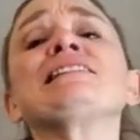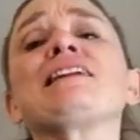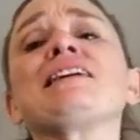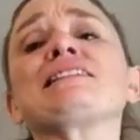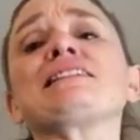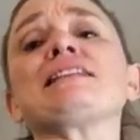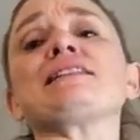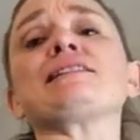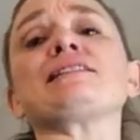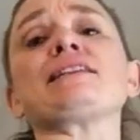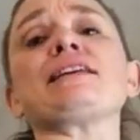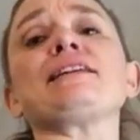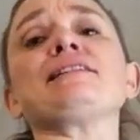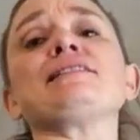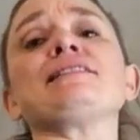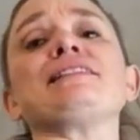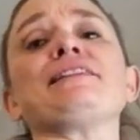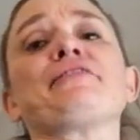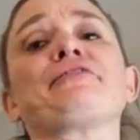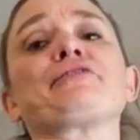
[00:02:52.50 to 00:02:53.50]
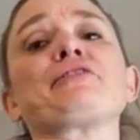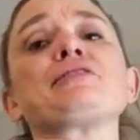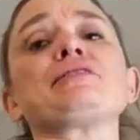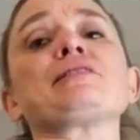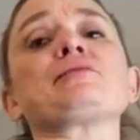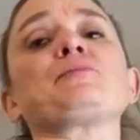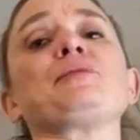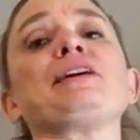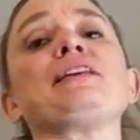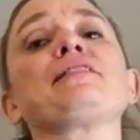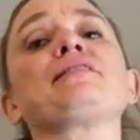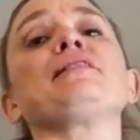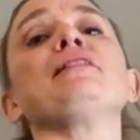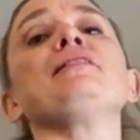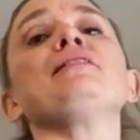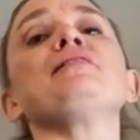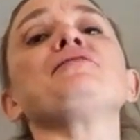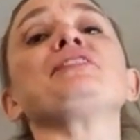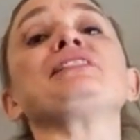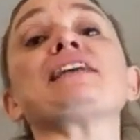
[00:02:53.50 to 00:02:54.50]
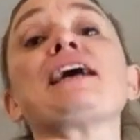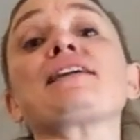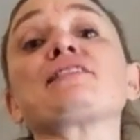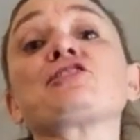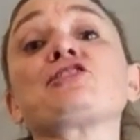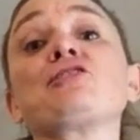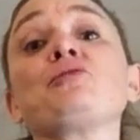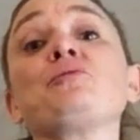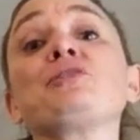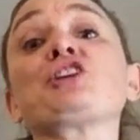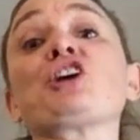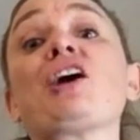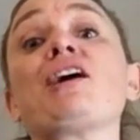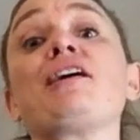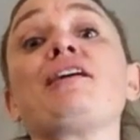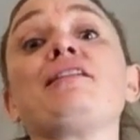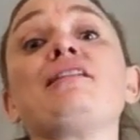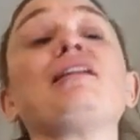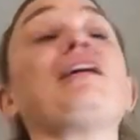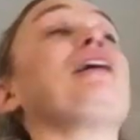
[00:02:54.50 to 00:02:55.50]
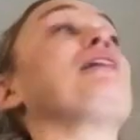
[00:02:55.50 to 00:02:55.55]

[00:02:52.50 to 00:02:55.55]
a distinct difference with the texture, which I